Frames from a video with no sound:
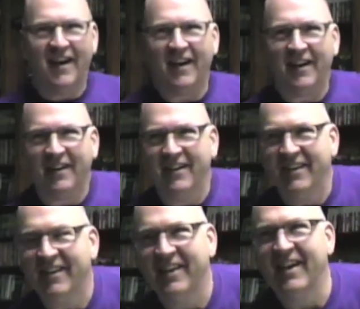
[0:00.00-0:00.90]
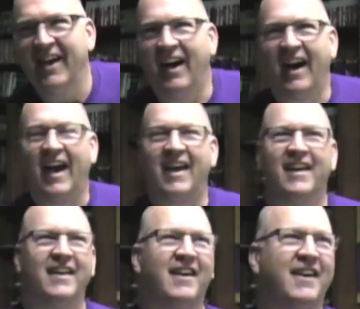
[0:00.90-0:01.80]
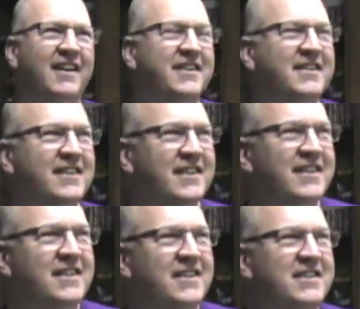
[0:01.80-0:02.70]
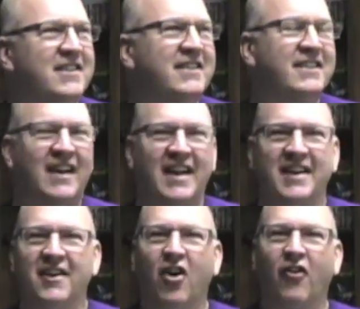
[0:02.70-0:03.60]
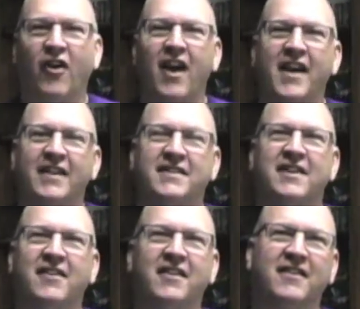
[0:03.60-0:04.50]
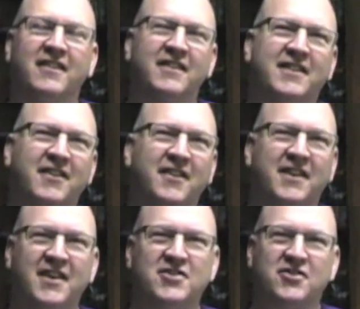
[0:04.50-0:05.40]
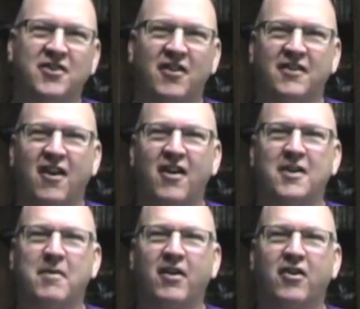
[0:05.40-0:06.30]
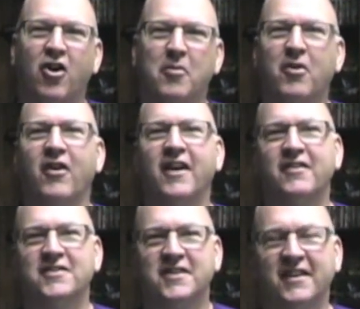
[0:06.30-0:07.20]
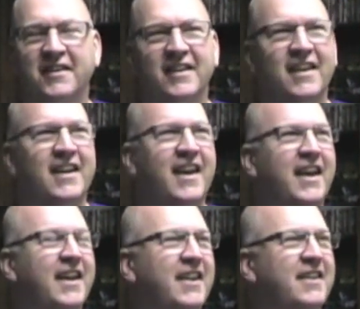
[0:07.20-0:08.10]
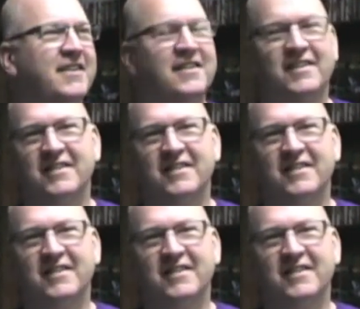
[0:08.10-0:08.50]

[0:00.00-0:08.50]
uh, I uh, I did all right until until the teacher started talking about carburetors and and